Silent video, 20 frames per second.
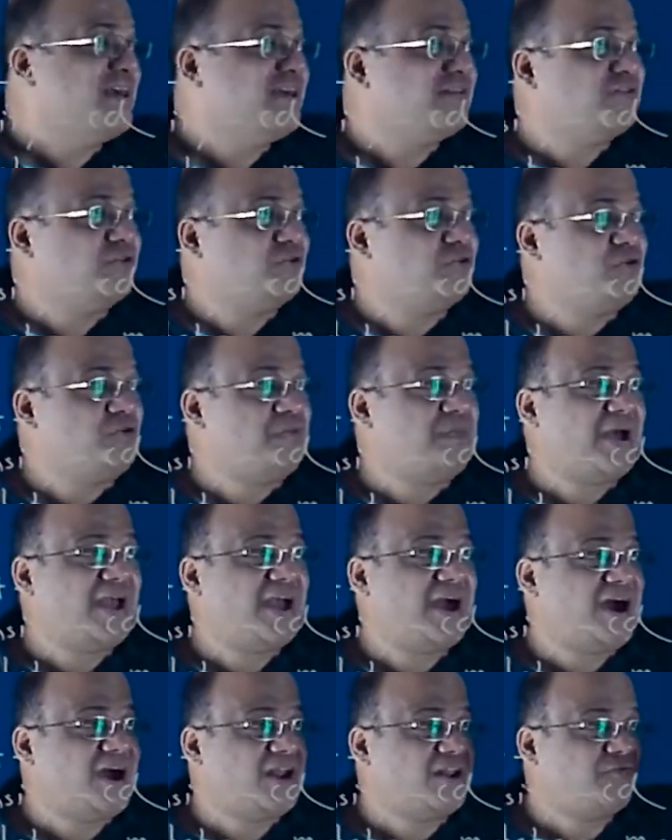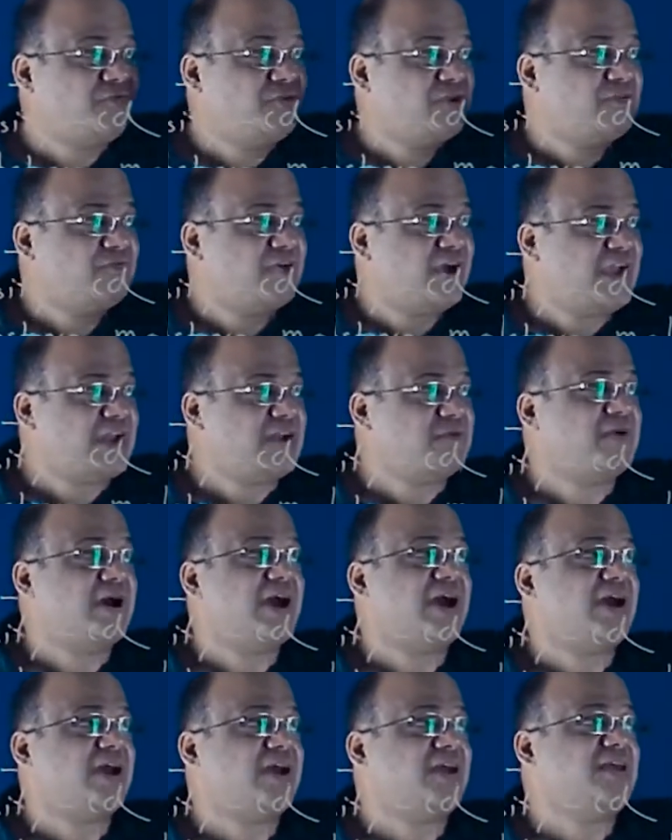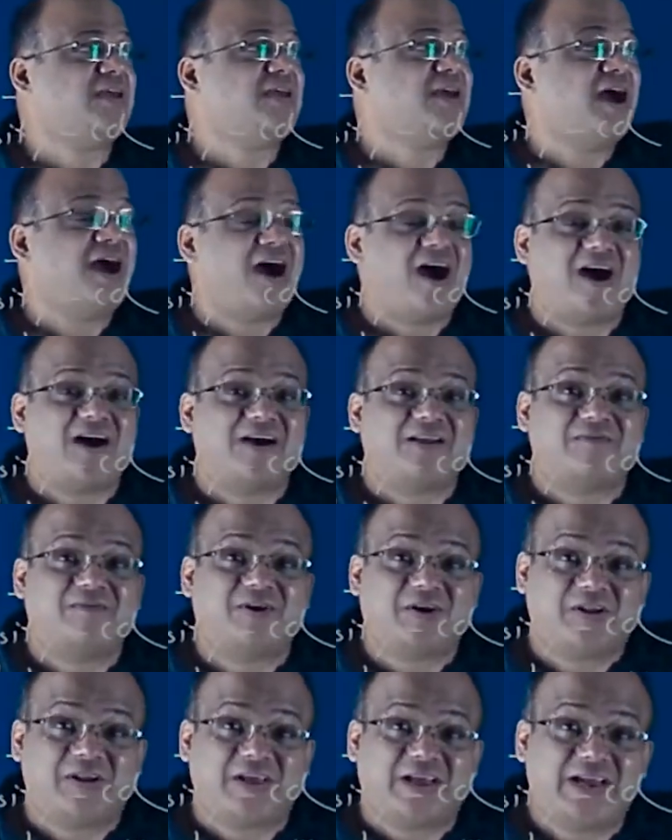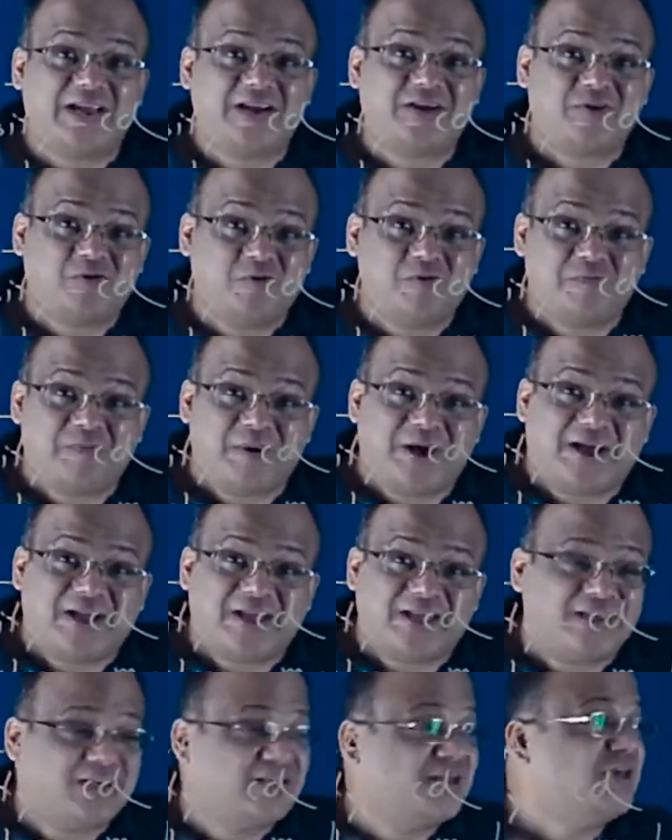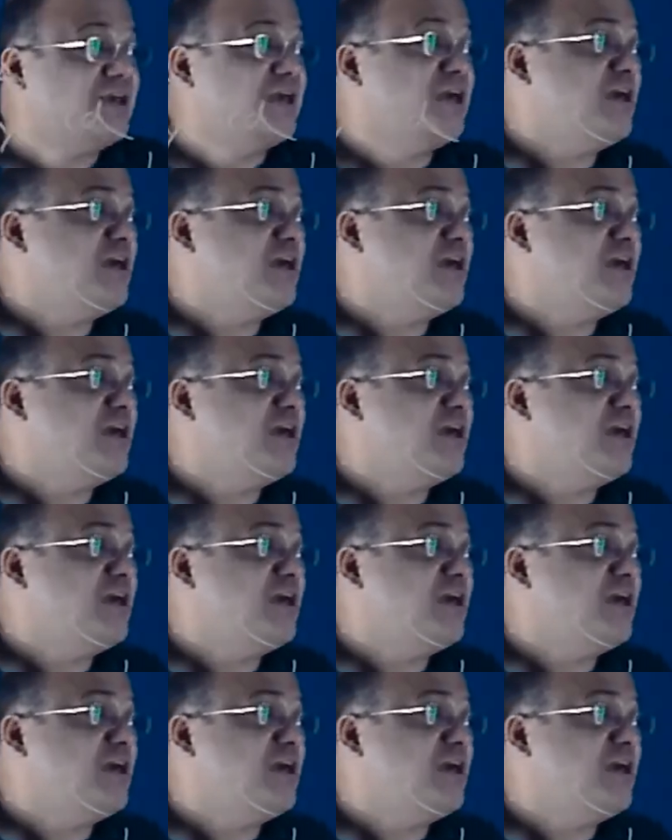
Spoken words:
So 2 pi r, if you divide by r, what will you get? 2 pi.